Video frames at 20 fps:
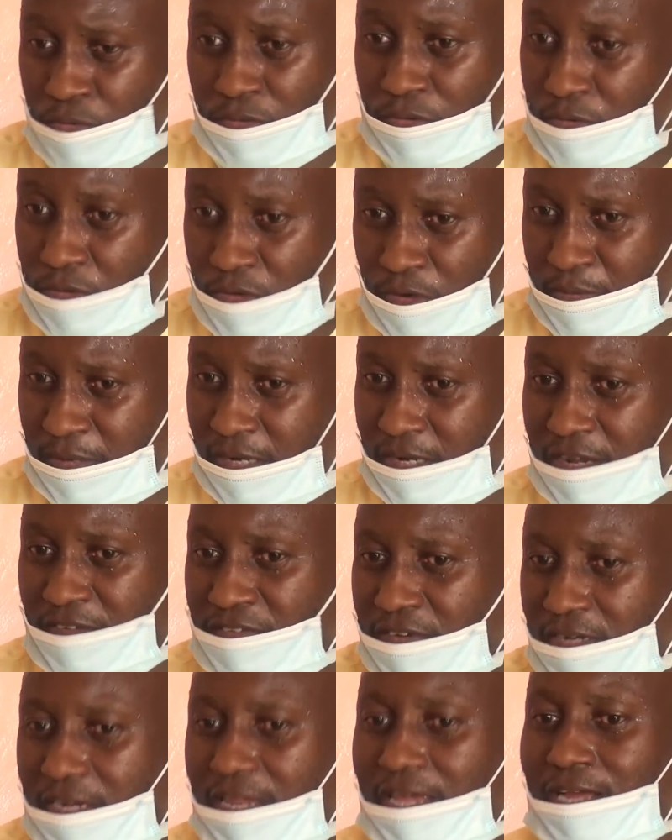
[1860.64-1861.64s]
nobody
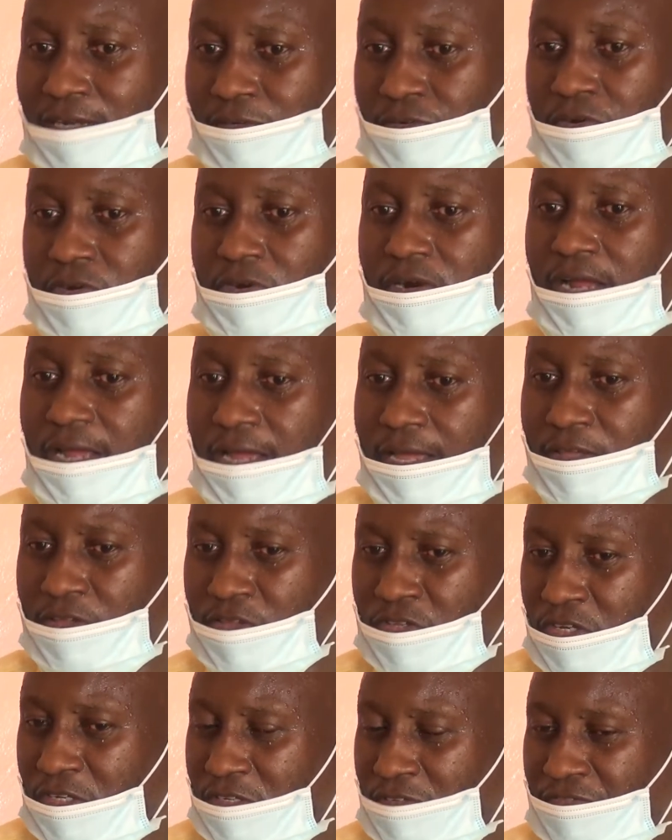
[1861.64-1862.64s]
even dared to cry. You
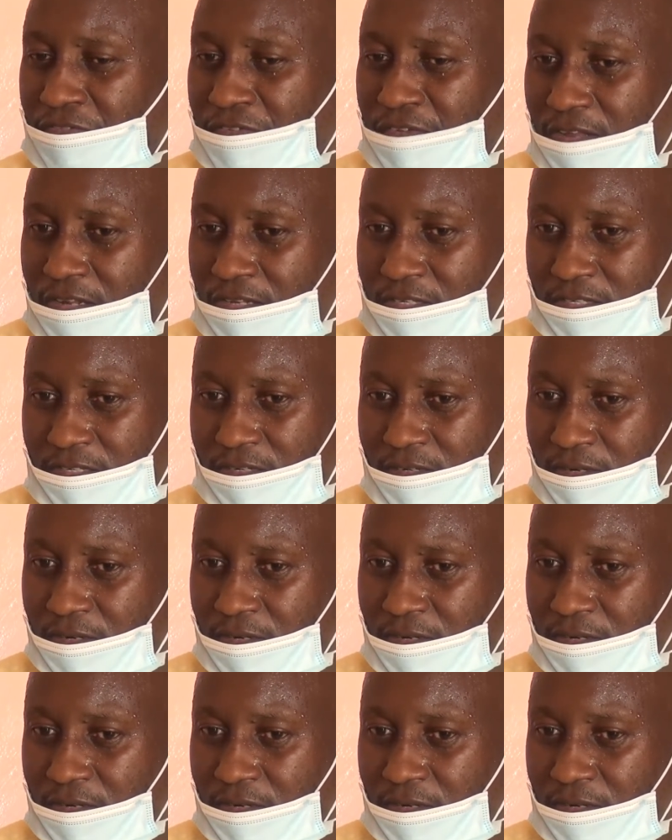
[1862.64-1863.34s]
just felt,